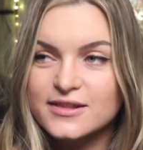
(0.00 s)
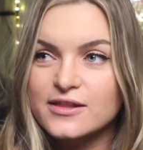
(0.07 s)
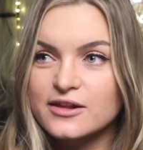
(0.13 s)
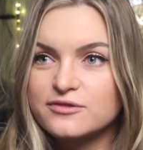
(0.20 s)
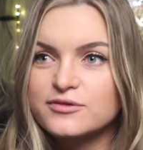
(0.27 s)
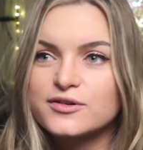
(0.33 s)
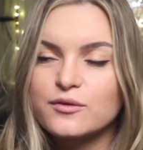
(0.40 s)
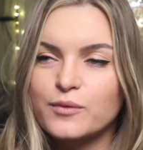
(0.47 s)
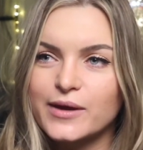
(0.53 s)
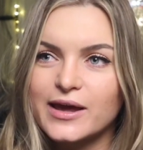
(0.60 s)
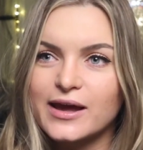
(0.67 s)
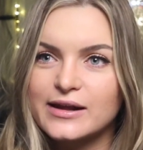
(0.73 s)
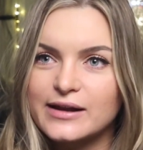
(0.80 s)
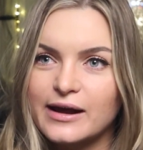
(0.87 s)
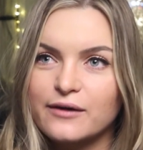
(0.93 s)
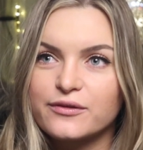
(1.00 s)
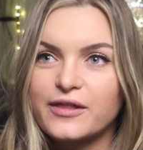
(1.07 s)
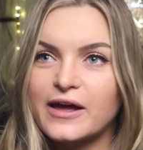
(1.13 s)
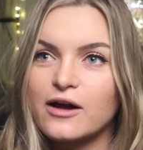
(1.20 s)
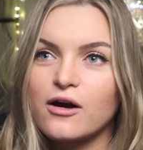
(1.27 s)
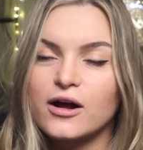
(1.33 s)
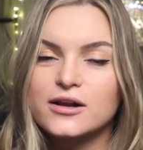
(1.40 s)
this was a weekend now,
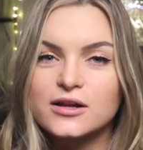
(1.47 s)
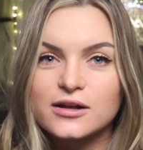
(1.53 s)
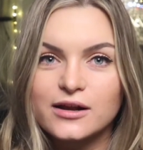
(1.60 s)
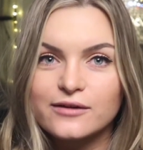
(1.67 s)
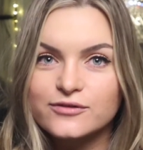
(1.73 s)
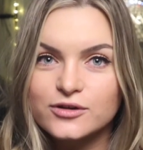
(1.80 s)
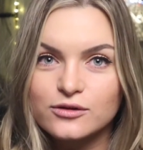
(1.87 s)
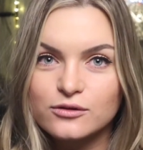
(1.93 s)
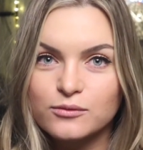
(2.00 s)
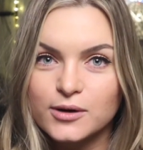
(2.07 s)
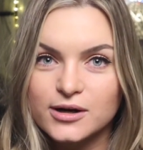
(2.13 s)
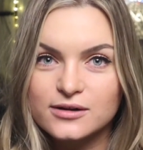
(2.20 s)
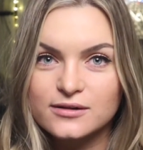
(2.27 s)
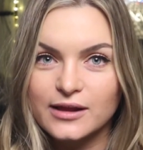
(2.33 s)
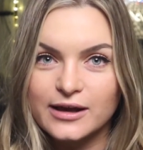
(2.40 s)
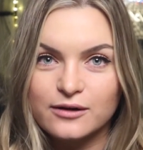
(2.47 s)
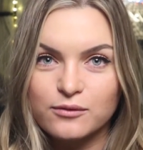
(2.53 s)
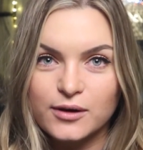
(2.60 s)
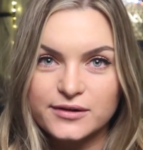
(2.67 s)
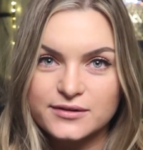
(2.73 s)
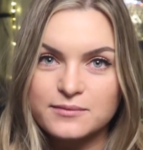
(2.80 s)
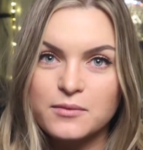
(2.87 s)
thank God, didn't have to go to work like
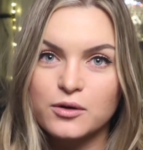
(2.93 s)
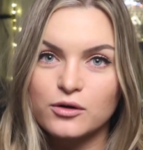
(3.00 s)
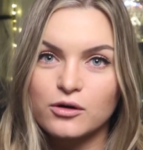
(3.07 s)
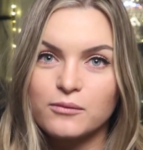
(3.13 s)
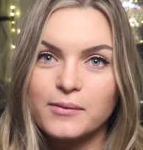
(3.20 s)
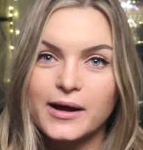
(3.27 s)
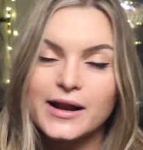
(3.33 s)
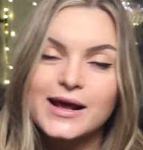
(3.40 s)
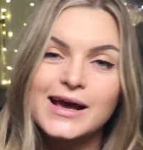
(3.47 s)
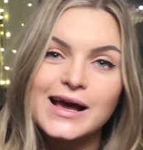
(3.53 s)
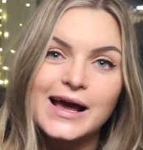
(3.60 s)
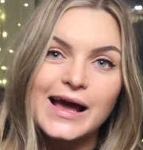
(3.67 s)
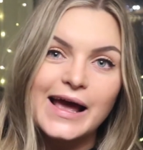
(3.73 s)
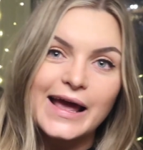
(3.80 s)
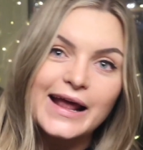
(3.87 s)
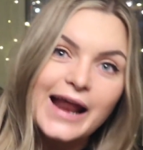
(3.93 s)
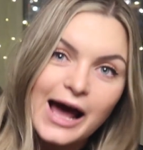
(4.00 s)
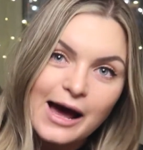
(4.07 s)
Quasimodo, but it